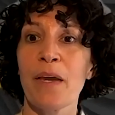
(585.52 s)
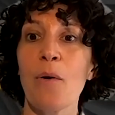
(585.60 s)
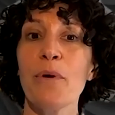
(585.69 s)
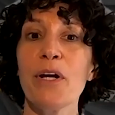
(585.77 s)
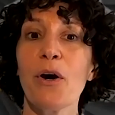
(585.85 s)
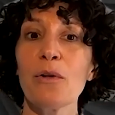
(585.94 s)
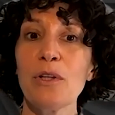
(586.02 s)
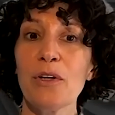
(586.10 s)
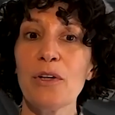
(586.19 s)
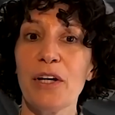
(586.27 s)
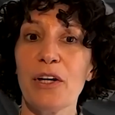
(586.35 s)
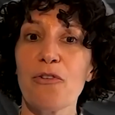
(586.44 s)
And we are
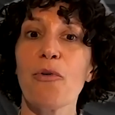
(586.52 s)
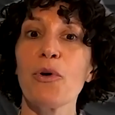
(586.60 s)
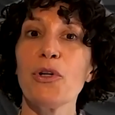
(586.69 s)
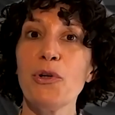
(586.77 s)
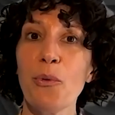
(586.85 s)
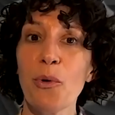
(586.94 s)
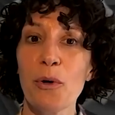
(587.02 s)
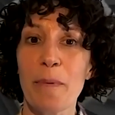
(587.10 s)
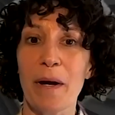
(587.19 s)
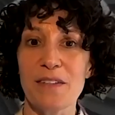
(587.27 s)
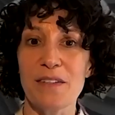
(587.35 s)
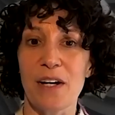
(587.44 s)
looking for your
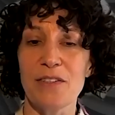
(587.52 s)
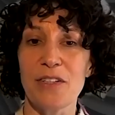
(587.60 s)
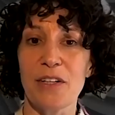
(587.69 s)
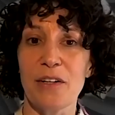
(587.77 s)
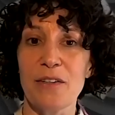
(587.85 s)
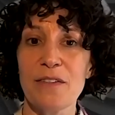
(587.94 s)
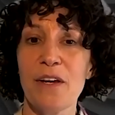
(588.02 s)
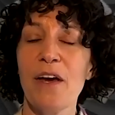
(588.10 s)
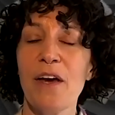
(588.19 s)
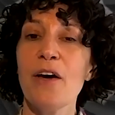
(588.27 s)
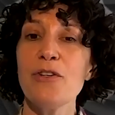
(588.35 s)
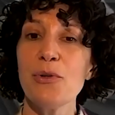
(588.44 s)
best ideas
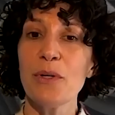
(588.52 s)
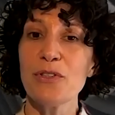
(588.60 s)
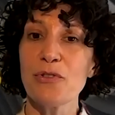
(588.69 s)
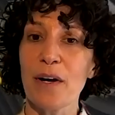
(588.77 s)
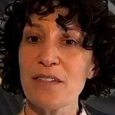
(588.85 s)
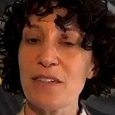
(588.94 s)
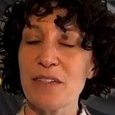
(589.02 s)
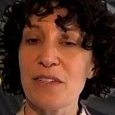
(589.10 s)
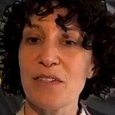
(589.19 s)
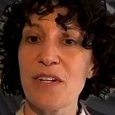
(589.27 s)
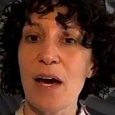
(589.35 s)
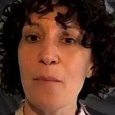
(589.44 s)
to address the
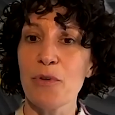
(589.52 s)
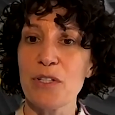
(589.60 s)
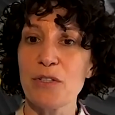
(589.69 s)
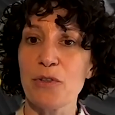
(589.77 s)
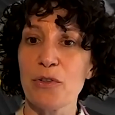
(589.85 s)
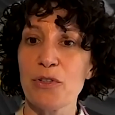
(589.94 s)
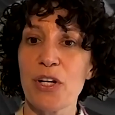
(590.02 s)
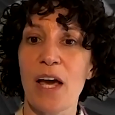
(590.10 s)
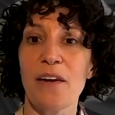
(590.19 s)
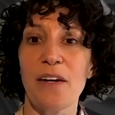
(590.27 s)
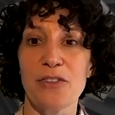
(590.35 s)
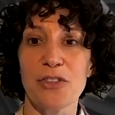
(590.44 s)
STEM research
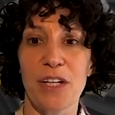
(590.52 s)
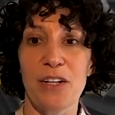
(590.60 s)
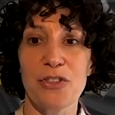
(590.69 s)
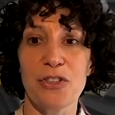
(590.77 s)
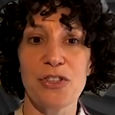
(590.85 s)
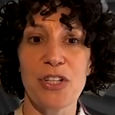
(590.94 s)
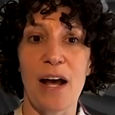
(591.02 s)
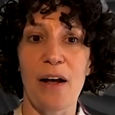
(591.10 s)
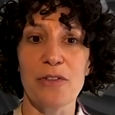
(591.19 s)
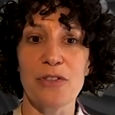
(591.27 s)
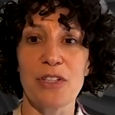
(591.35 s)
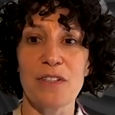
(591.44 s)
and education
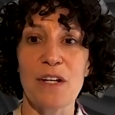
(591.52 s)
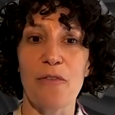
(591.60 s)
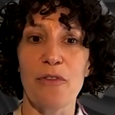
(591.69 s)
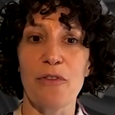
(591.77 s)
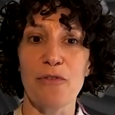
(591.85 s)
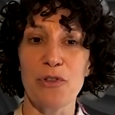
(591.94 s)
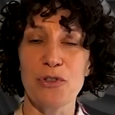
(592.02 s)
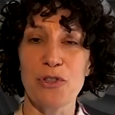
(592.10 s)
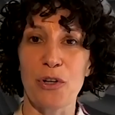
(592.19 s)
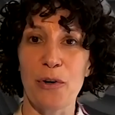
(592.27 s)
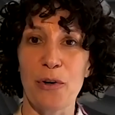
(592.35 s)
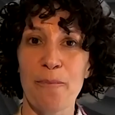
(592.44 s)
challenges of the
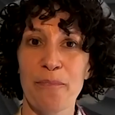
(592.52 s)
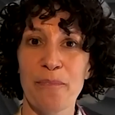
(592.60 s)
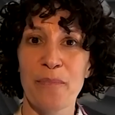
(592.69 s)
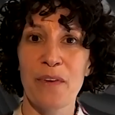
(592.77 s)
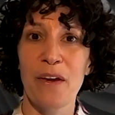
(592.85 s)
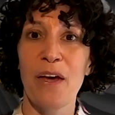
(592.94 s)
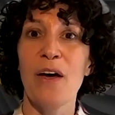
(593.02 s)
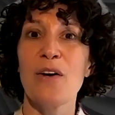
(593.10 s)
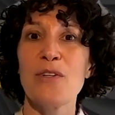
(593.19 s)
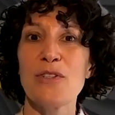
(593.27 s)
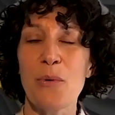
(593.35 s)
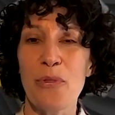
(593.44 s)
future.
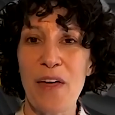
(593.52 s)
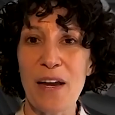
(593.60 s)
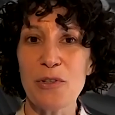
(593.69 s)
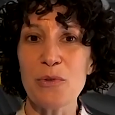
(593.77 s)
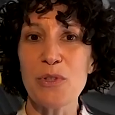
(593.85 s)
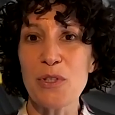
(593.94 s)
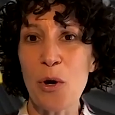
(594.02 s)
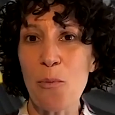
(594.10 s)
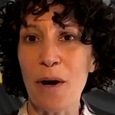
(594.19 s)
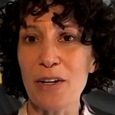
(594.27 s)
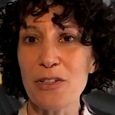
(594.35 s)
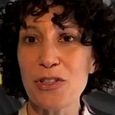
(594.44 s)
So thank you so
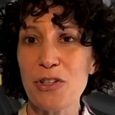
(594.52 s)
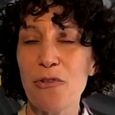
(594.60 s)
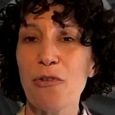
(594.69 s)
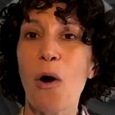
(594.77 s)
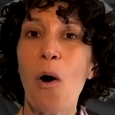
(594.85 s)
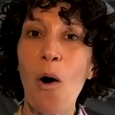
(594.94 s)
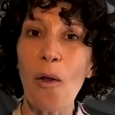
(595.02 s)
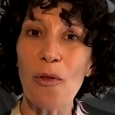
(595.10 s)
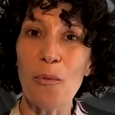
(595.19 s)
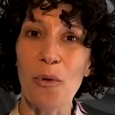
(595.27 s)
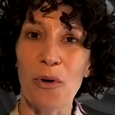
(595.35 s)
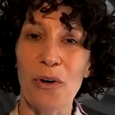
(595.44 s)
much for all
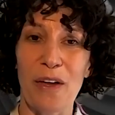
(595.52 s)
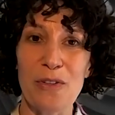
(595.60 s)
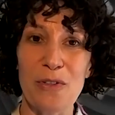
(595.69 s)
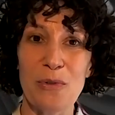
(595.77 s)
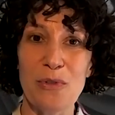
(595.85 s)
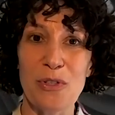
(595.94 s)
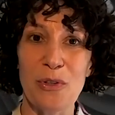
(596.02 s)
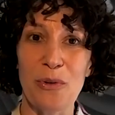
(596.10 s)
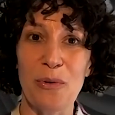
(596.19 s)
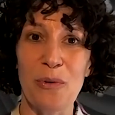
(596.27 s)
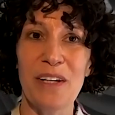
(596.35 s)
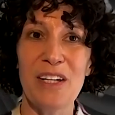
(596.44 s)
the work that you
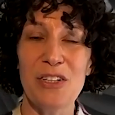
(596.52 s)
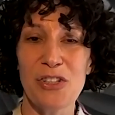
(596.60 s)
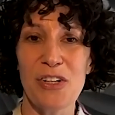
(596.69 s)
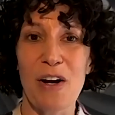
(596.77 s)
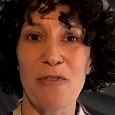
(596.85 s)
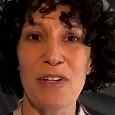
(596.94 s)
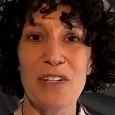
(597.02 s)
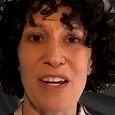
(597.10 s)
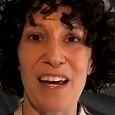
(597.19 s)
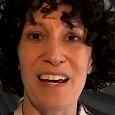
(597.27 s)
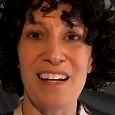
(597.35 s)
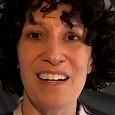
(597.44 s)
do each and every
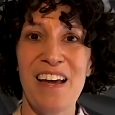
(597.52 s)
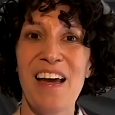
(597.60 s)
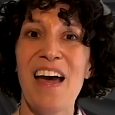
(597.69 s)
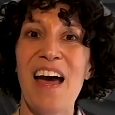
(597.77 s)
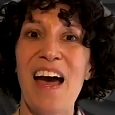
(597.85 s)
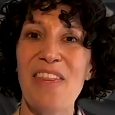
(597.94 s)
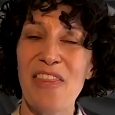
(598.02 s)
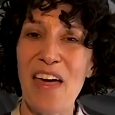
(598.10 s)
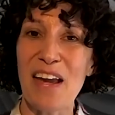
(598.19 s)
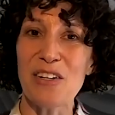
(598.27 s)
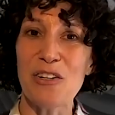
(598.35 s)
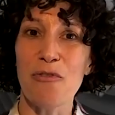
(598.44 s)
day and
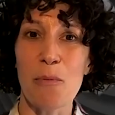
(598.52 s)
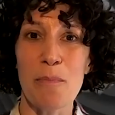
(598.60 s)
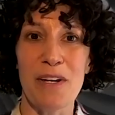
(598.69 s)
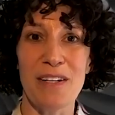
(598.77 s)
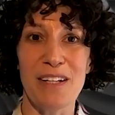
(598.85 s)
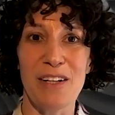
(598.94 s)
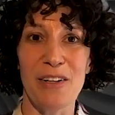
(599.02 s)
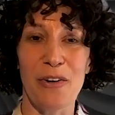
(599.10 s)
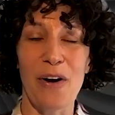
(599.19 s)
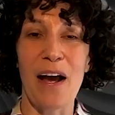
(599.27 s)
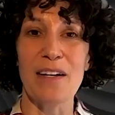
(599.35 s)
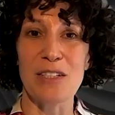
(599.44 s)
thank you for being
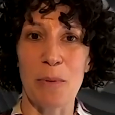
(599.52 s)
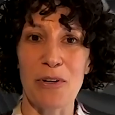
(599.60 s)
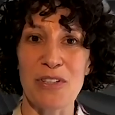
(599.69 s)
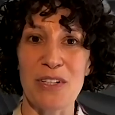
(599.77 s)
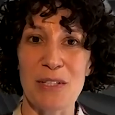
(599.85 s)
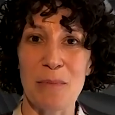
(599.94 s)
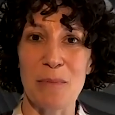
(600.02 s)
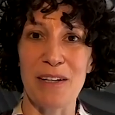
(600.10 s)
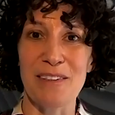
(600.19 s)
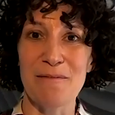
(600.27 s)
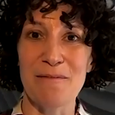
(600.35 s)
here as a participant.